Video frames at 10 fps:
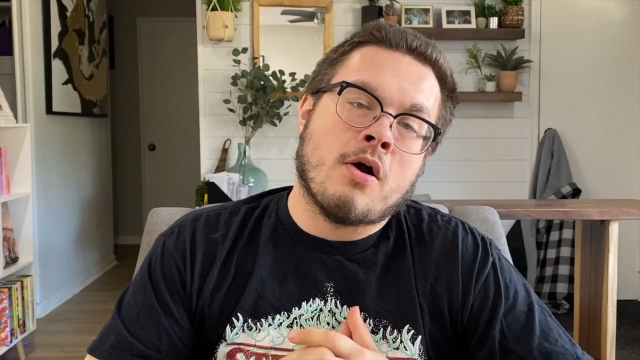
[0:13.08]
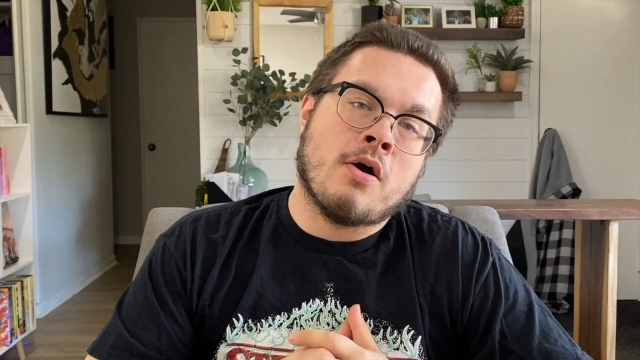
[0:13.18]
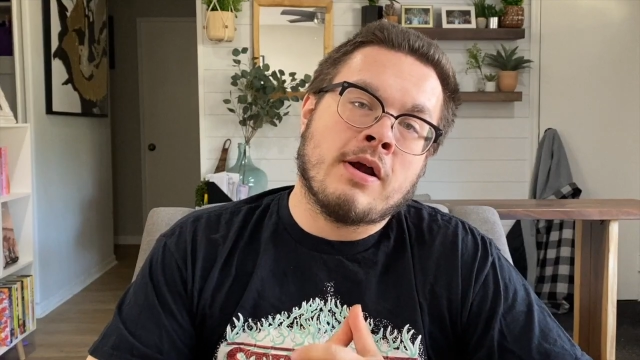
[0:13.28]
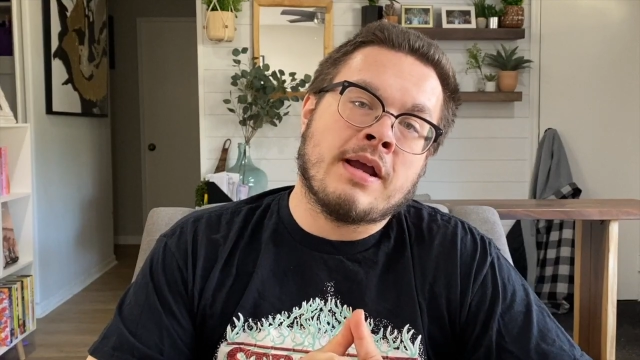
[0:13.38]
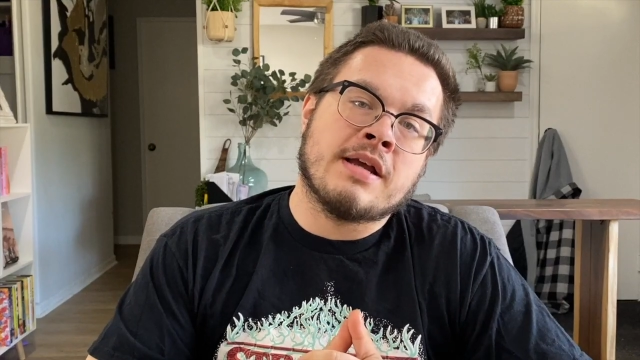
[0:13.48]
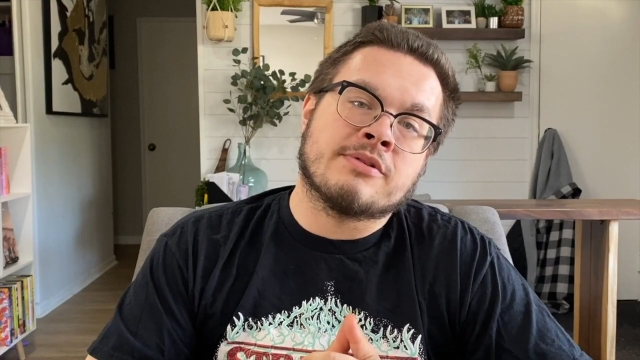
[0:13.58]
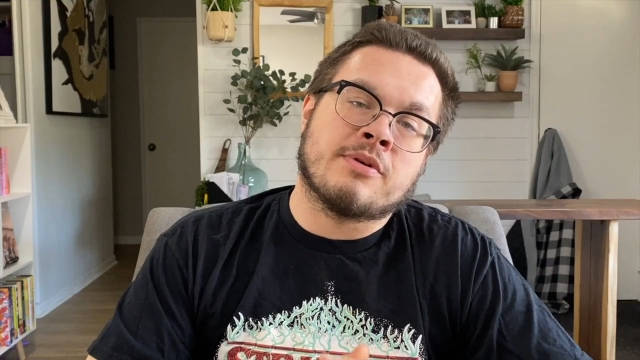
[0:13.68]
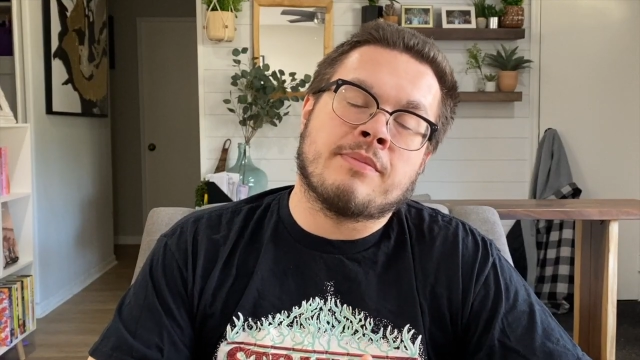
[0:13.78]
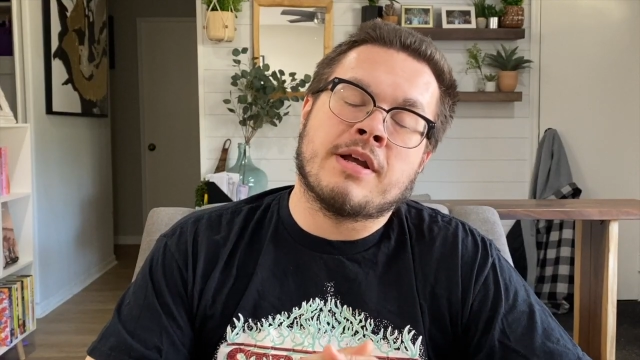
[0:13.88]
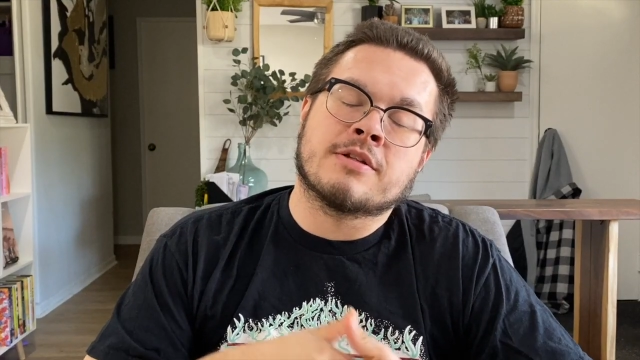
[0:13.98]
Alright guys, welcome
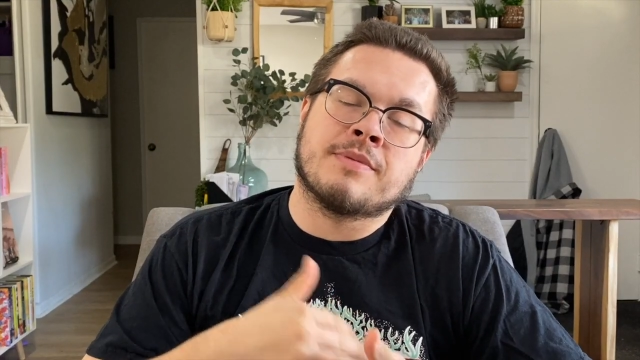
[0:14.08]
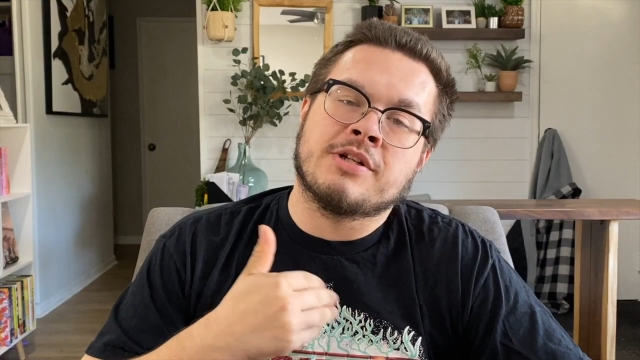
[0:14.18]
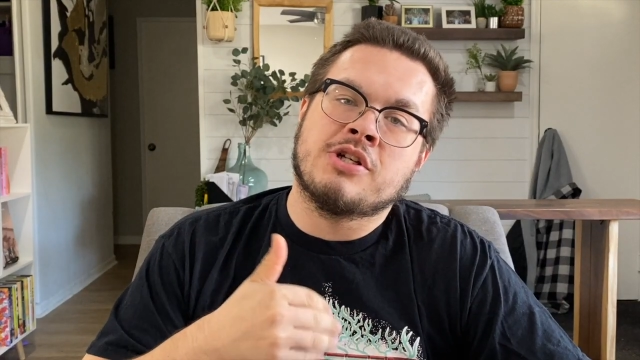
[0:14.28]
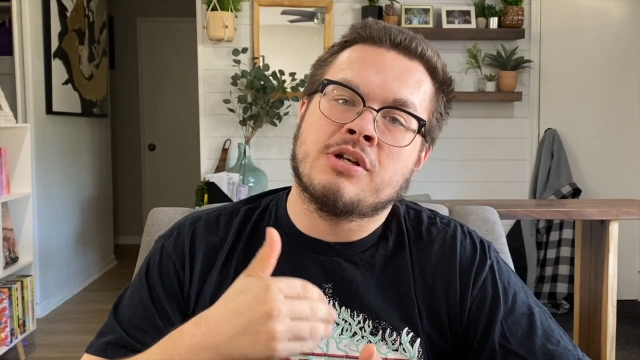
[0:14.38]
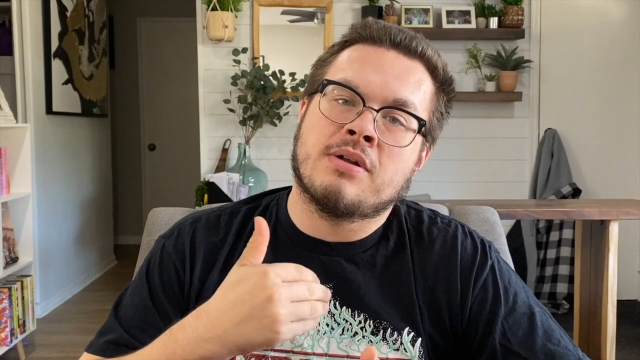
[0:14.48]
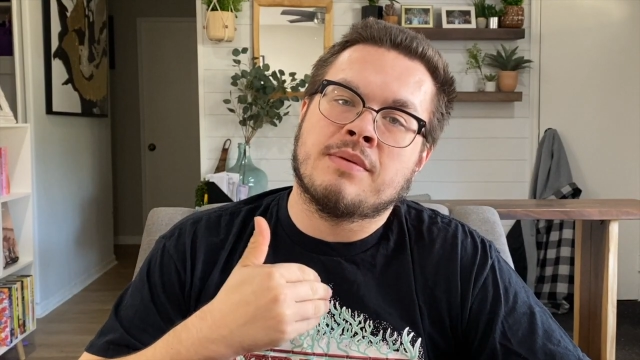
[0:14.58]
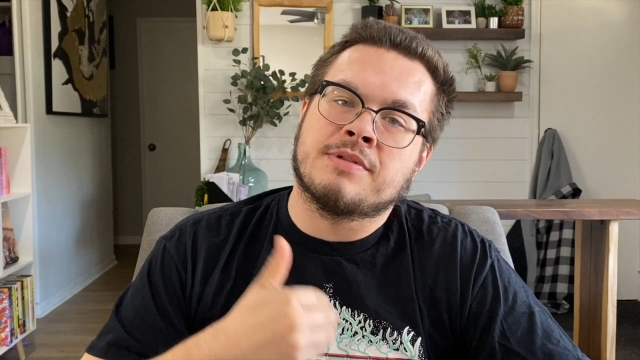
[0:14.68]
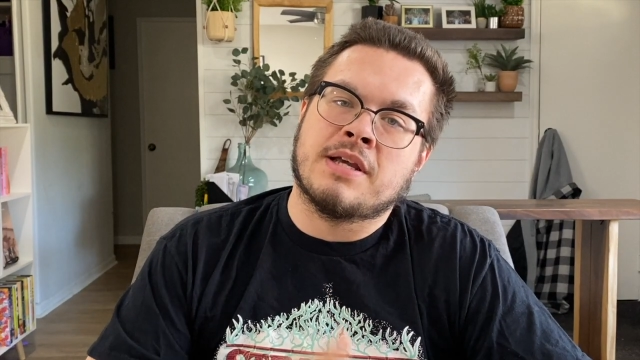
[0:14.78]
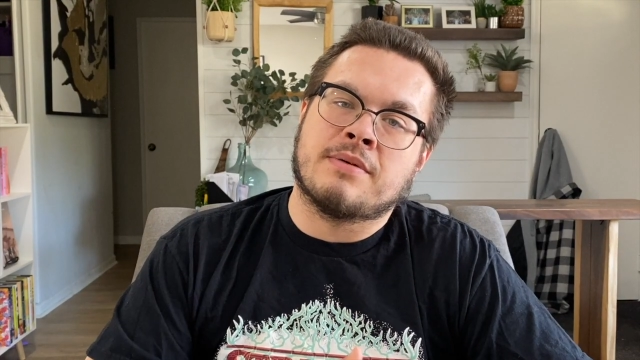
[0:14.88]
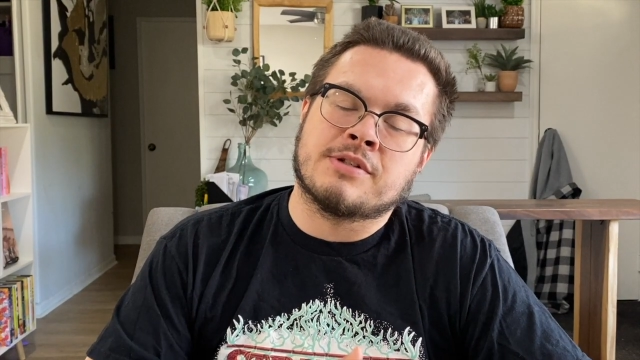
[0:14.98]
back to my channel. I'm
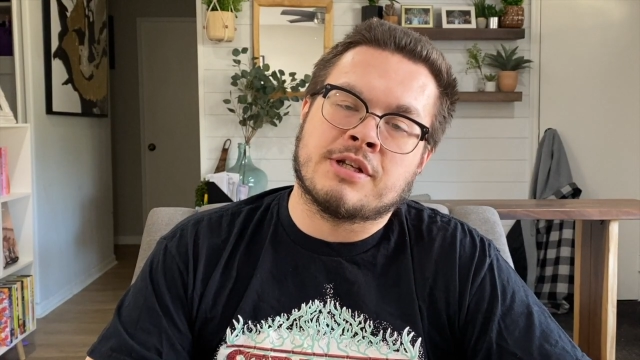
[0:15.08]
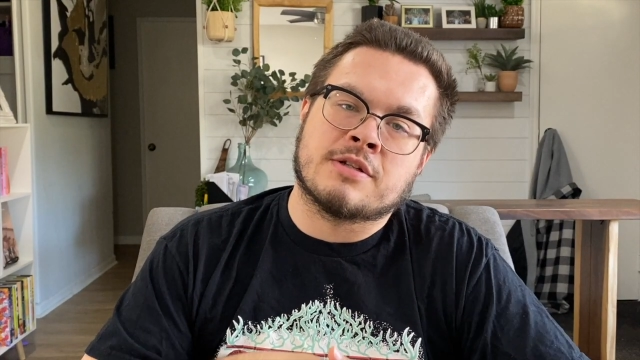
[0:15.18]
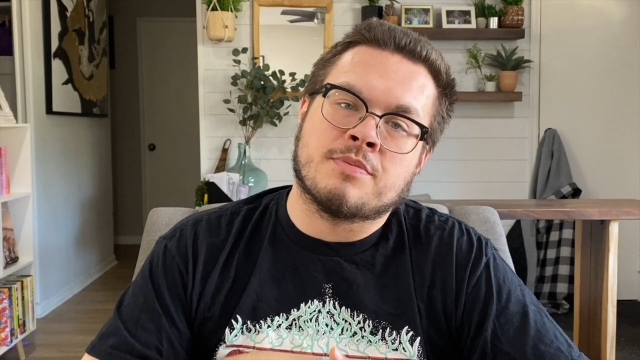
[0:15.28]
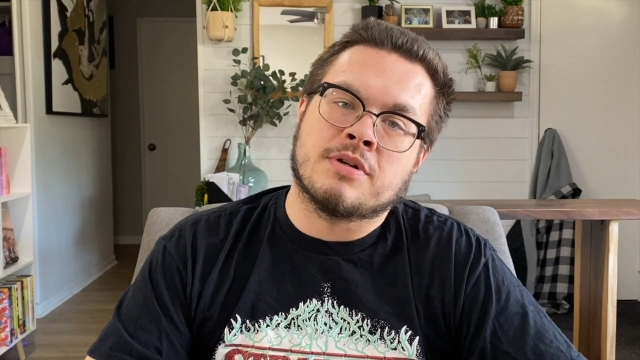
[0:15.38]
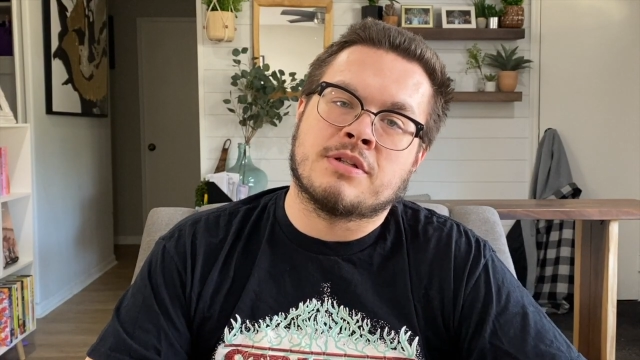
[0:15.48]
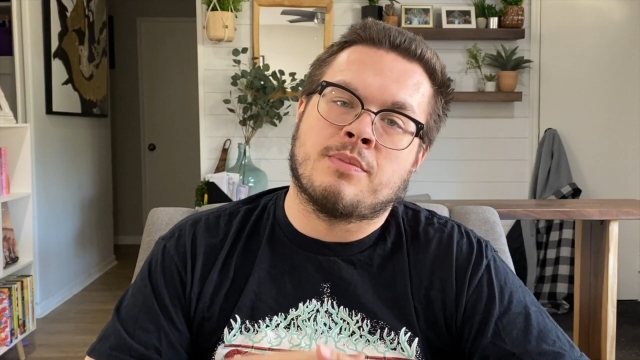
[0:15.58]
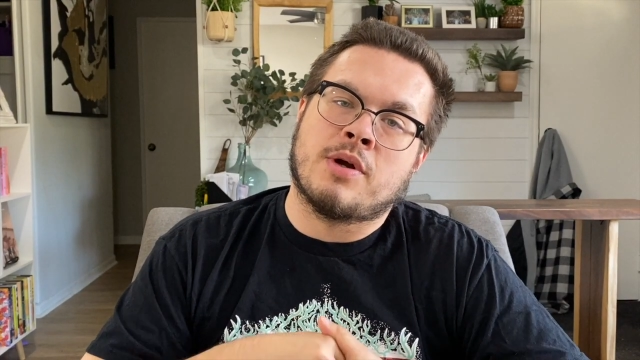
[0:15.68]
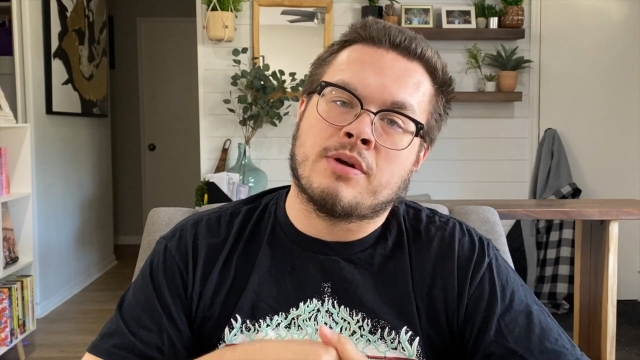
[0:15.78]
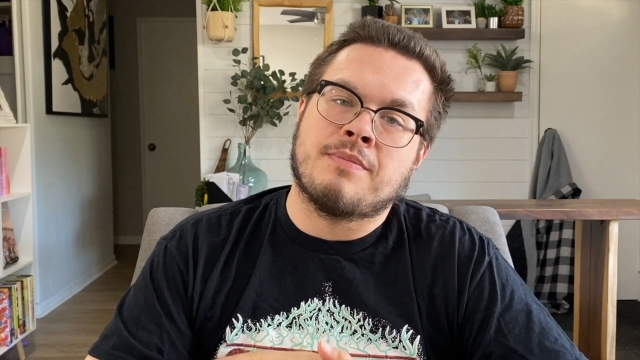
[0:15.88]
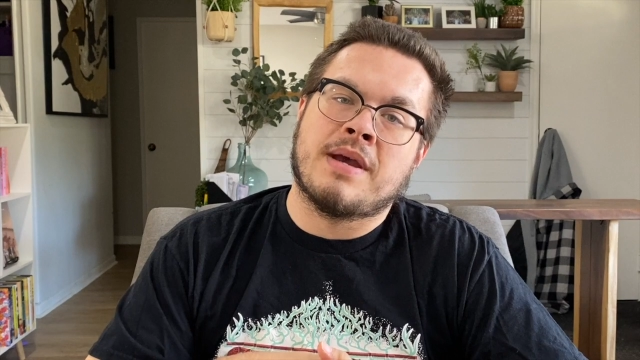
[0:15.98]
Zach with Zacks Books, and
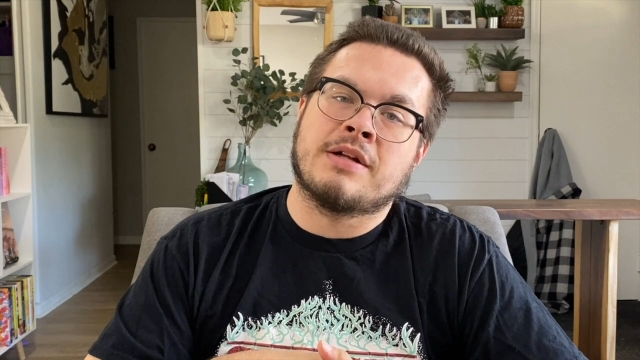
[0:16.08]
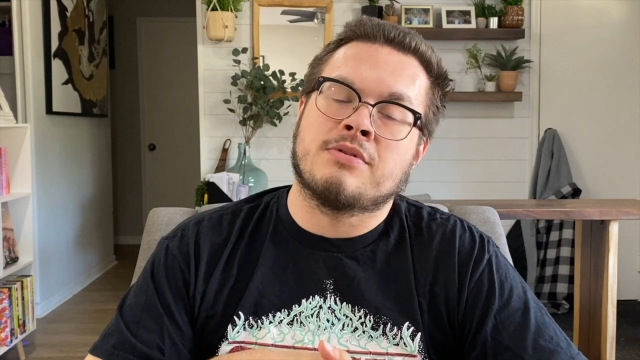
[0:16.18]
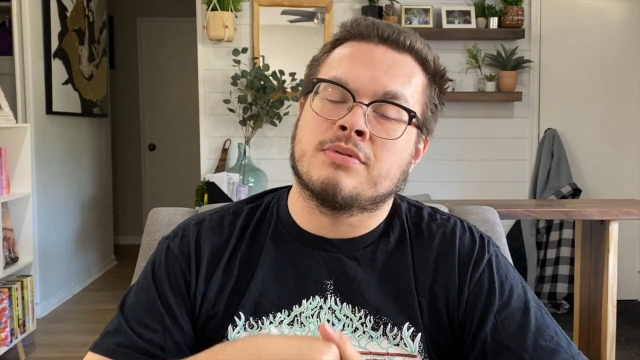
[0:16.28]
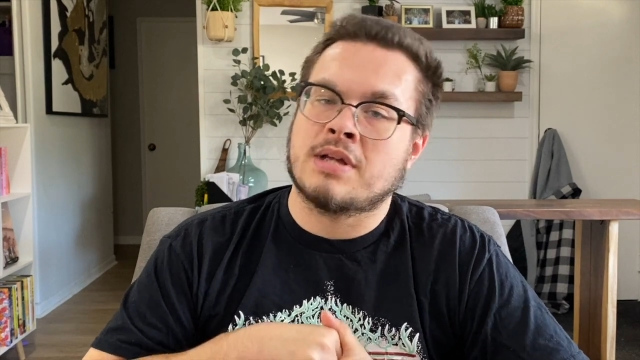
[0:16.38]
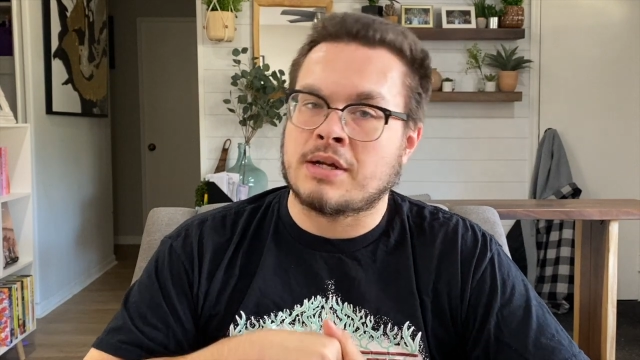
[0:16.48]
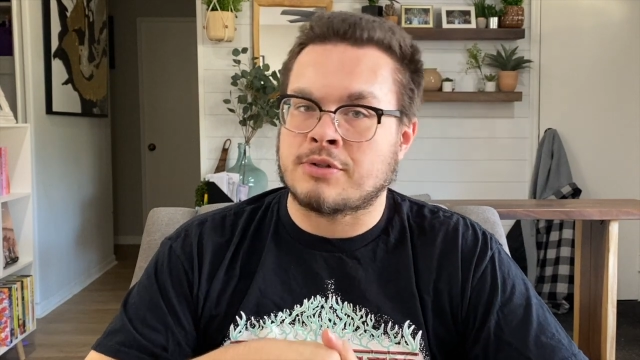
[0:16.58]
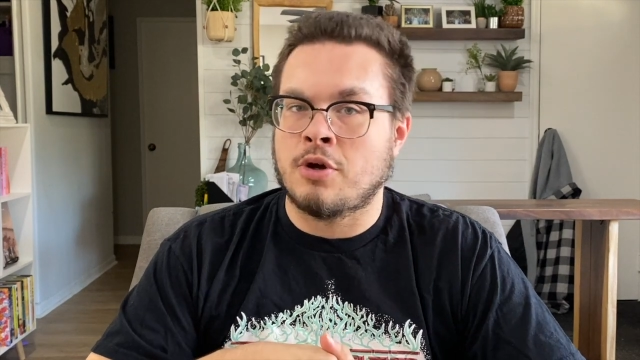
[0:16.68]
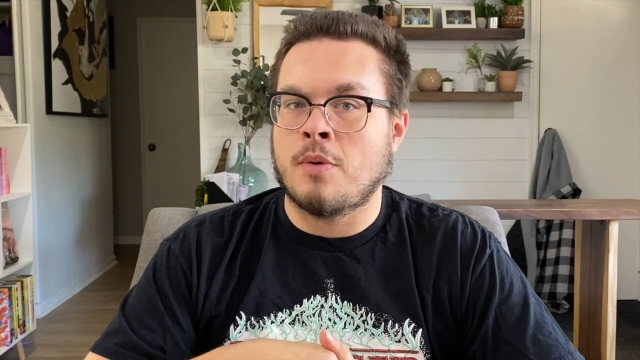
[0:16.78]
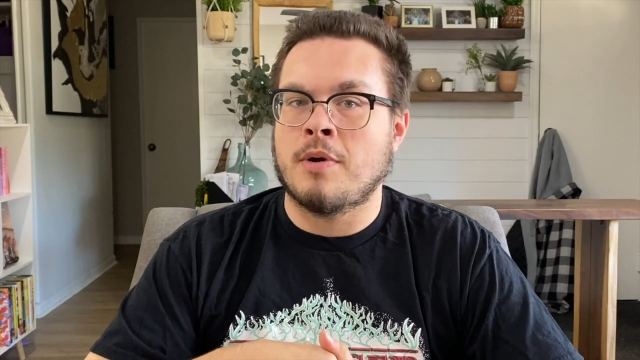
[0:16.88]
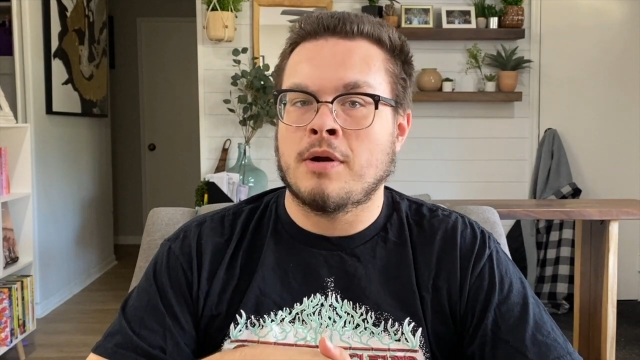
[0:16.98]
welcome back to
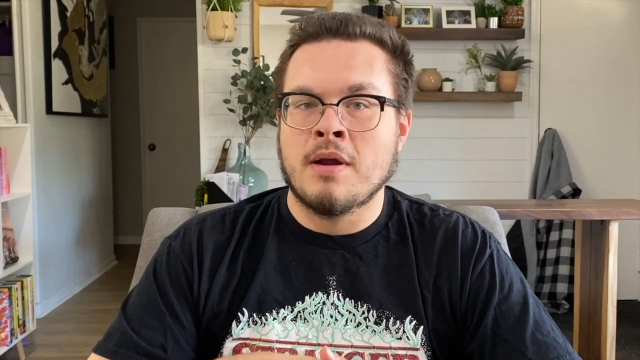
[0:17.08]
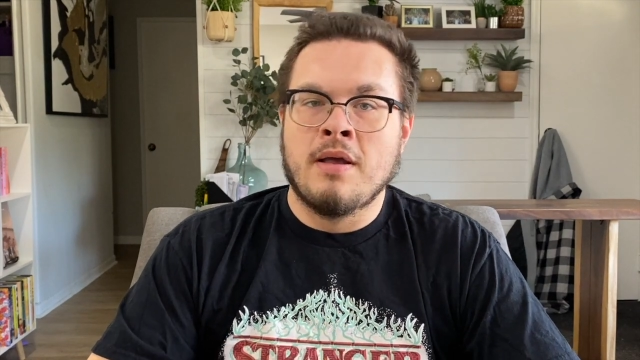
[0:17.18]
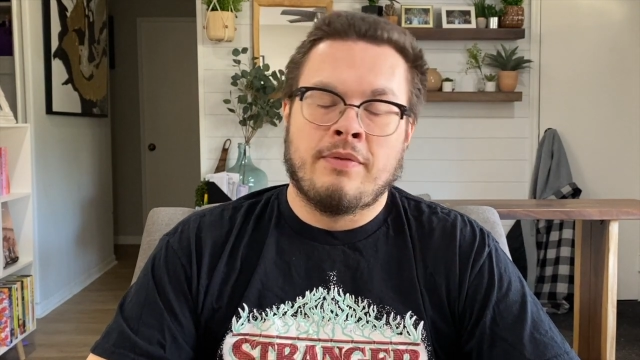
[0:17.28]
Zacktober.